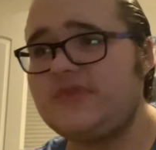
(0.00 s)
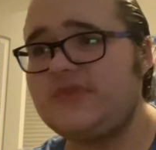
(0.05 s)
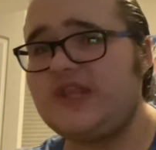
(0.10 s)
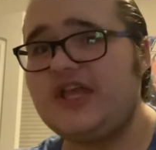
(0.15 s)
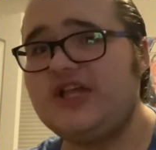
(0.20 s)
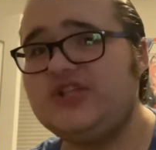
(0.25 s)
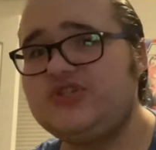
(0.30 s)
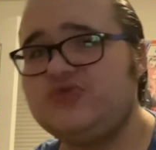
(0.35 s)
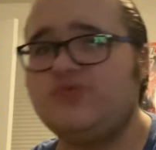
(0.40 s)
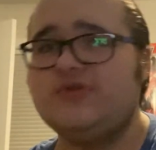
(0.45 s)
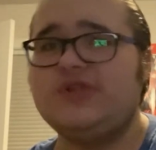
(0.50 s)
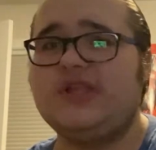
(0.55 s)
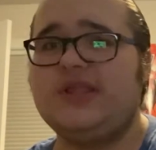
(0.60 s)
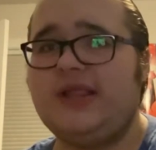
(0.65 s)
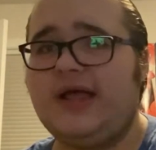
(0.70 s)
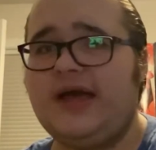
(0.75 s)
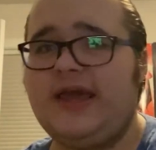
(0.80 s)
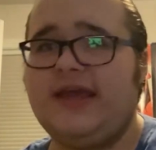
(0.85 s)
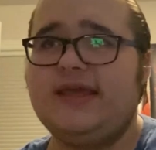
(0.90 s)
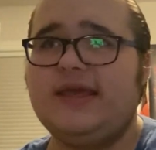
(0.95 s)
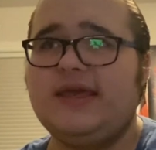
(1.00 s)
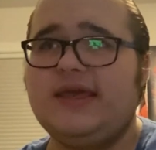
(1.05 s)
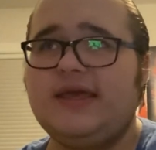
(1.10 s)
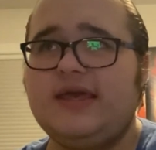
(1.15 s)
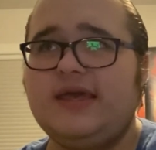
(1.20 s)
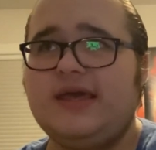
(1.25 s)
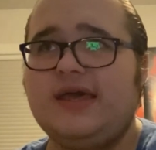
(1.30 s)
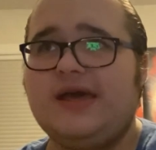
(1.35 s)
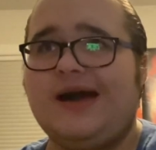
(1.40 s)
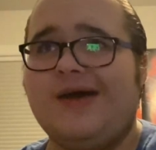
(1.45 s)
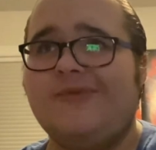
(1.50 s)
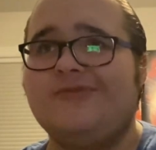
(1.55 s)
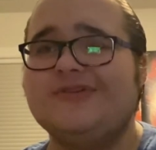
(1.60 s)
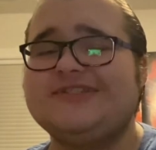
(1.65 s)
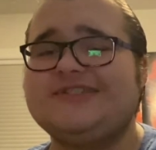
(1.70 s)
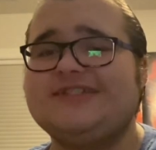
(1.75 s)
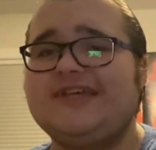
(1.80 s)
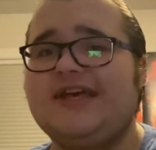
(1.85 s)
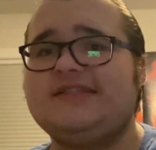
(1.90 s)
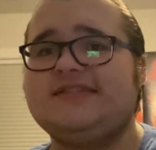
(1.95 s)
It's really light. I wouldn't
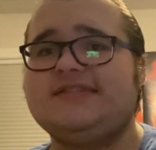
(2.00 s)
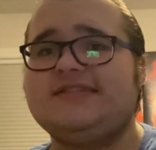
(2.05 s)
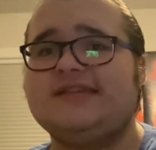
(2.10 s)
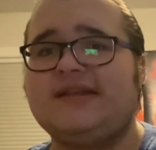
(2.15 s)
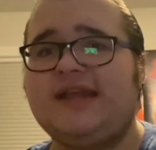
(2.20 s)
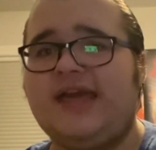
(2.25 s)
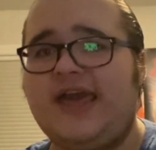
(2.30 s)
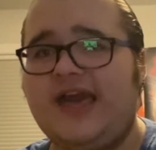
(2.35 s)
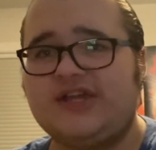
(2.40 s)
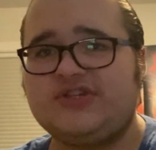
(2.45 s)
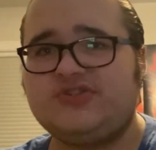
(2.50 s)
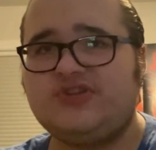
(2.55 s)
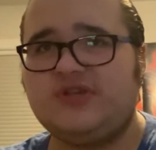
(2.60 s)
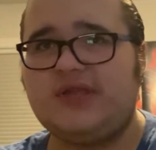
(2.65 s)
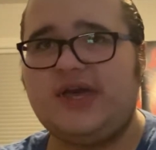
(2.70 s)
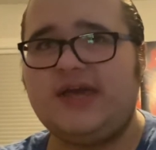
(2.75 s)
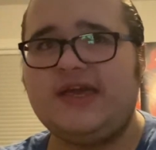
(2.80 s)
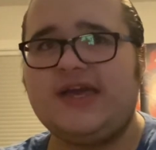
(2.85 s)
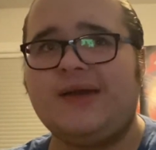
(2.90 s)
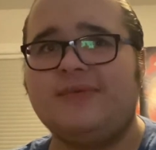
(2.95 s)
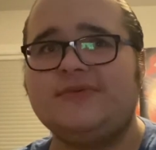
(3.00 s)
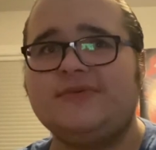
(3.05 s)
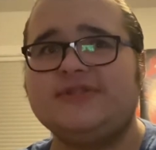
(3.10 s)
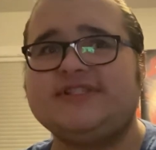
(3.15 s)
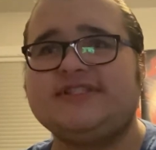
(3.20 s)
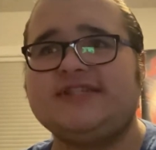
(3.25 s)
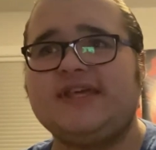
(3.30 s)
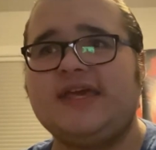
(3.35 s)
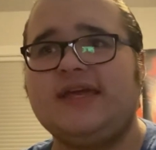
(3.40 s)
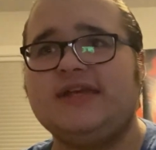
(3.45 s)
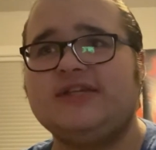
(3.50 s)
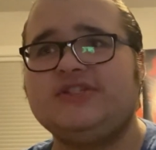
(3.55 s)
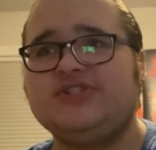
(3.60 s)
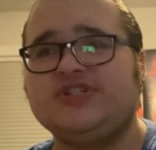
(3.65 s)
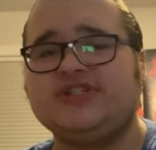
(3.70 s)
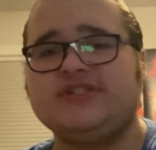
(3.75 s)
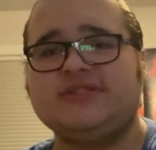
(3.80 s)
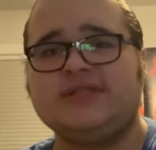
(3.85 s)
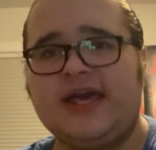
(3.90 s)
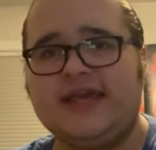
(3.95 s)
say it's an extra light. I would say it's
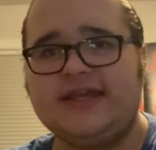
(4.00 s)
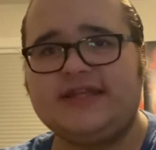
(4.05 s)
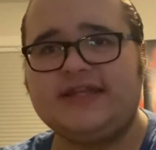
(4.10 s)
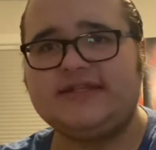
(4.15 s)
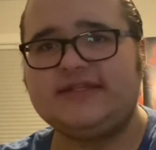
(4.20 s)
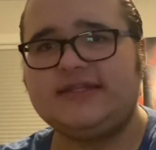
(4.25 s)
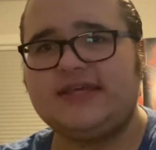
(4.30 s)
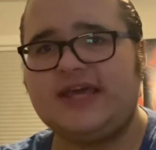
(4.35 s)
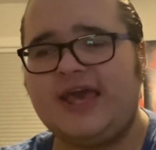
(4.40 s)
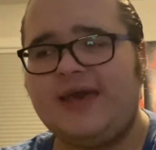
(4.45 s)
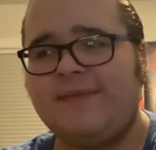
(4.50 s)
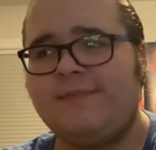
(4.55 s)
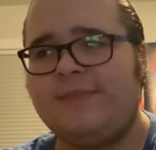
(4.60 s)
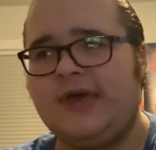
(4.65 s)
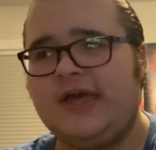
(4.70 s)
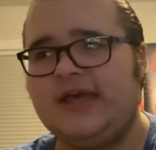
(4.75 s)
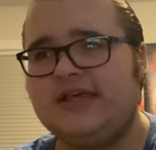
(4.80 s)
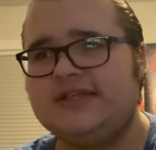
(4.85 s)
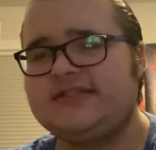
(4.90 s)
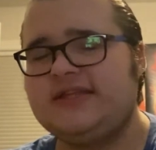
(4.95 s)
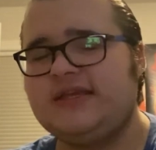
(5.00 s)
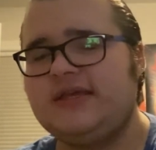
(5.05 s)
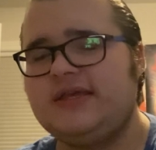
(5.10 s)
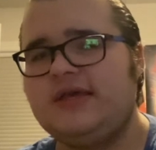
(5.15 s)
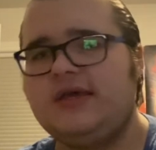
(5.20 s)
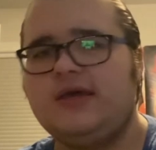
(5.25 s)
just light at best.